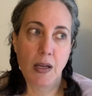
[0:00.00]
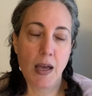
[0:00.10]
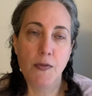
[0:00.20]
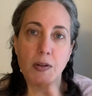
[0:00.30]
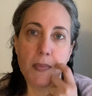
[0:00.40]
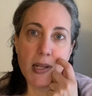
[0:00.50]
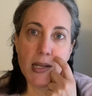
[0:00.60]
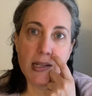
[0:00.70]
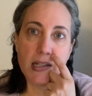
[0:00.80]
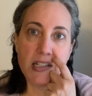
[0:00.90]
every
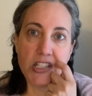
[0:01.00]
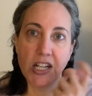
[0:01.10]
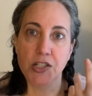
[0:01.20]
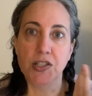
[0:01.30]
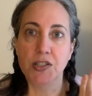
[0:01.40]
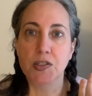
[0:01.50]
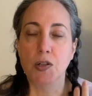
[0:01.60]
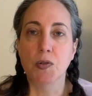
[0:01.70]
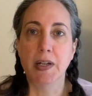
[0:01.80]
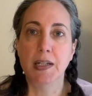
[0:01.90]
minute it changes.
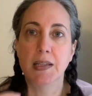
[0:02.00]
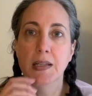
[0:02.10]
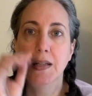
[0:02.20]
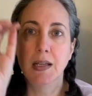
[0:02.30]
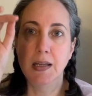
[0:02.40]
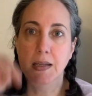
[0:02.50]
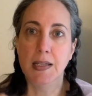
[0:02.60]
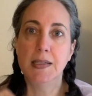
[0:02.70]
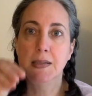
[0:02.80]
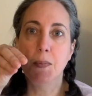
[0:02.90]
So like
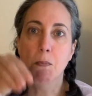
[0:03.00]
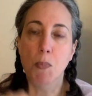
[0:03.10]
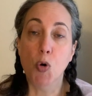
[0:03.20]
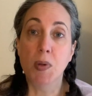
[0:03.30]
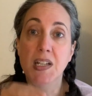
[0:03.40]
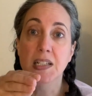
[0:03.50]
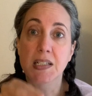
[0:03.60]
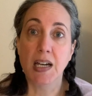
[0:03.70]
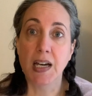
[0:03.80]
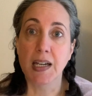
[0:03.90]
this moment in
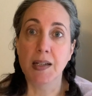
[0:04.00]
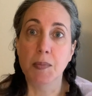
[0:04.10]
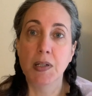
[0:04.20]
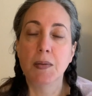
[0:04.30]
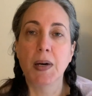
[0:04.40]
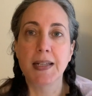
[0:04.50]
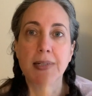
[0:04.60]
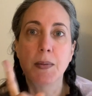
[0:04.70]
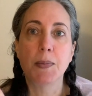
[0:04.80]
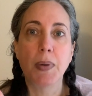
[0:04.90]
time, by the
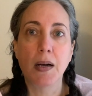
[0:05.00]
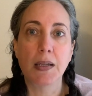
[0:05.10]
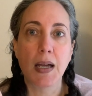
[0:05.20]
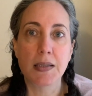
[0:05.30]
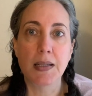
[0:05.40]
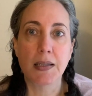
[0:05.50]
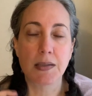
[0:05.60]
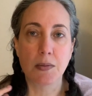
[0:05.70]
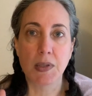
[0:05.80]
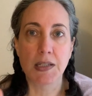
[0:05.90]
time I podcast next,
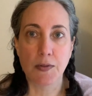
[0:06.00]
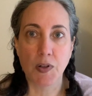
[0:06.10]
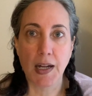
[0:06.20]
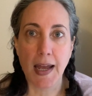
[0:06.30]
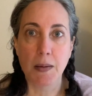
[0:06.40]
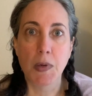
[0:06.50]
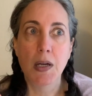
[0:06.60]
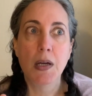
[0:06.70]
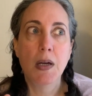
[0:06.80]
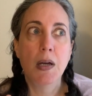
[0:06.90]
it'll be a different game.
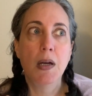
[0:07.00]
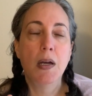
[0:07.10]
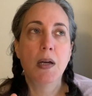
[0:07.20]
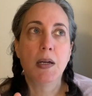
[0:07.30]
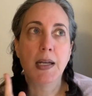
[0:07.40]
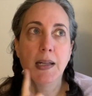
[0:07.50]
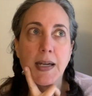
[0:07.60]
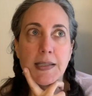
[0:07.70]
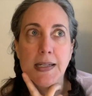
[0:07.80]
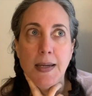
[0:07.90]
He
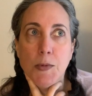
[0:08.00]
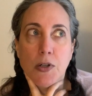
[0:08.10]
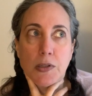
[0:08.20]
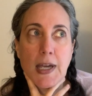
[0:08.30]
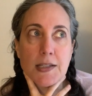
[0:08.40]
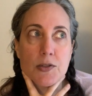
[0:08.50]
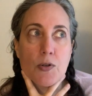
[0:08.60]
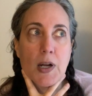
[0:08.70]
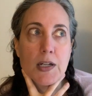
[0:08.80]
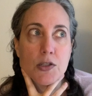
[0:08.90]
likes a game called Castle
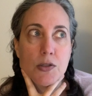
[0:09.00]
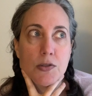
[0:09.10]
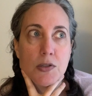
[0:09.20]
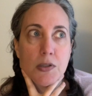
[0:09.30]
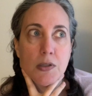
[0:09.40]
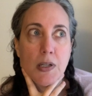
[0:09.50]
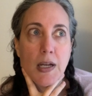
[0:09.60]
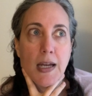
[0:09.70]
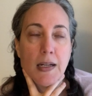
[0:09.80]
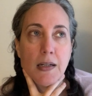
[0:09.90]
Crashers,
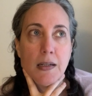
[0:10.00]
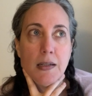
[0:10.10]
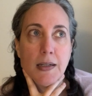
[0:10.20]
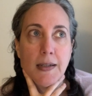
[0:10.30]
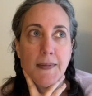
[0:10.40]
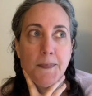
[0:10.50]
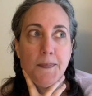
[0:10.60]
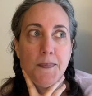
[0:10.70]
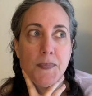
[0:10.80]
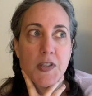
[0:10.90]
and
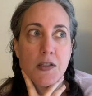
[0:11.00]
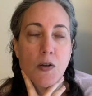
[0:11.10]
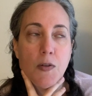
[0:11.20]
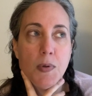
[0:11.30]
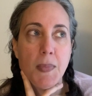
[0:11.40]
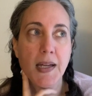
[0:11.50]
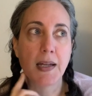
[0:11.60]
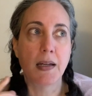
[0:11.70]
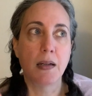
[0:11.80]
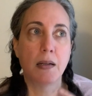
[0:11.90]
so I've been
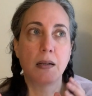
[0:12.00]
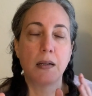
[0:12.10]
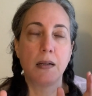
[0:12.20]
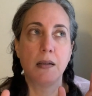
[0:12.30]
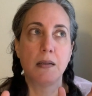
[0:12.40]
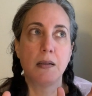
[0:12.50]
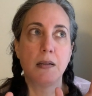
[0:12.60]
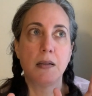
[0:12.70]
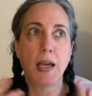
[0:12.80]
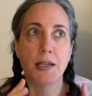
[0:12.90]
making
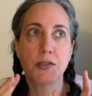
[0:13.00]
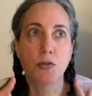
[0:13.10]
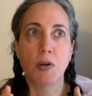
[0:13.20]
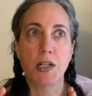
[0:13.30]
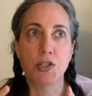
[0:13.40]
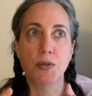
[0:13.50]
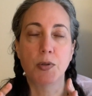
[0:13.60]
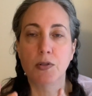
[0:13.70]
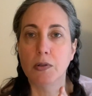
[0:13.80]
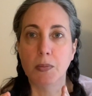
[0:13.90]
Castle Crasher
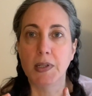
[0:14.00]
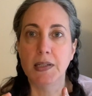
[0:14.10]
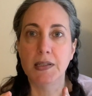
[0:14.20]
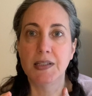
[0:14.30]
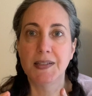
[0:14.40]
perler beads.